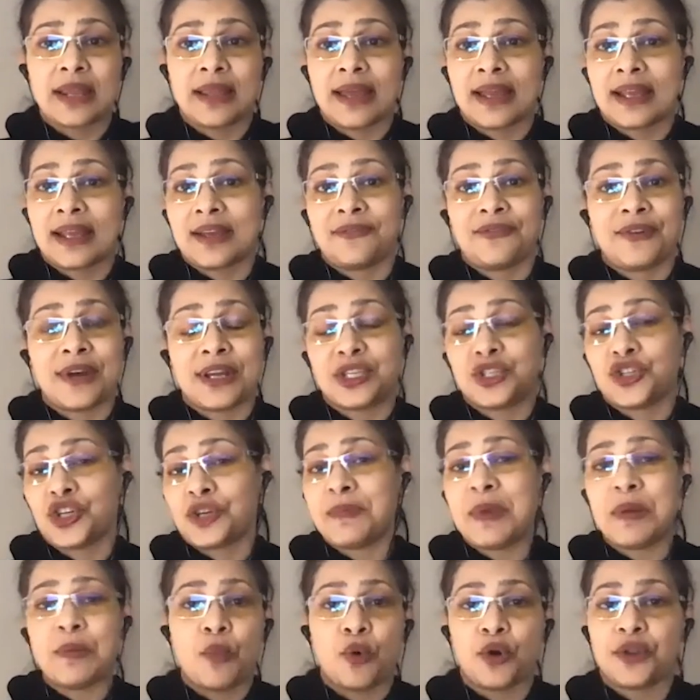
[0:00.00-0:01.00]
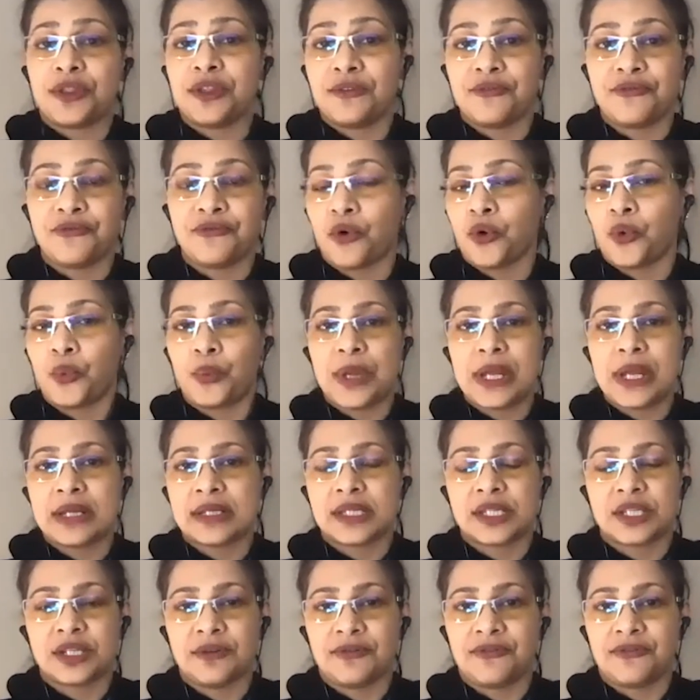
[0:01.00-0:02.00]
Like if I took me more than four
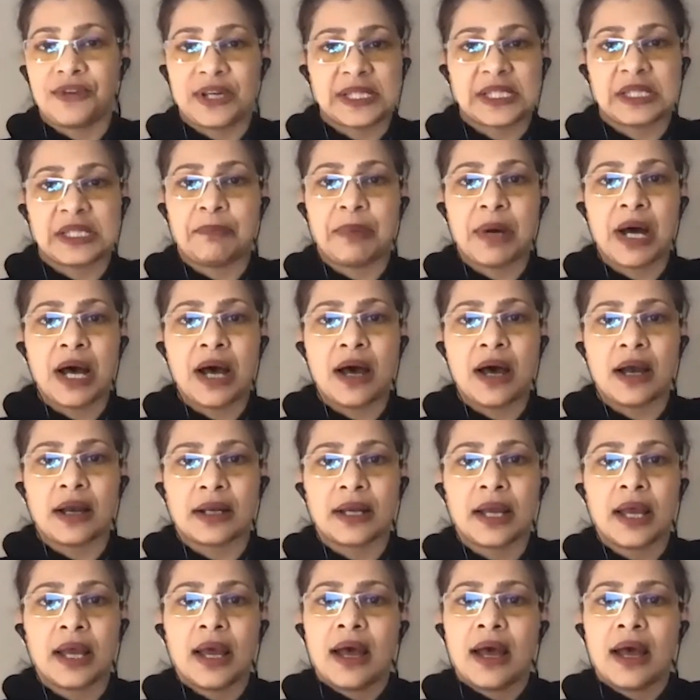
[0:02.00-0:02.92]
weeks to fix a bug,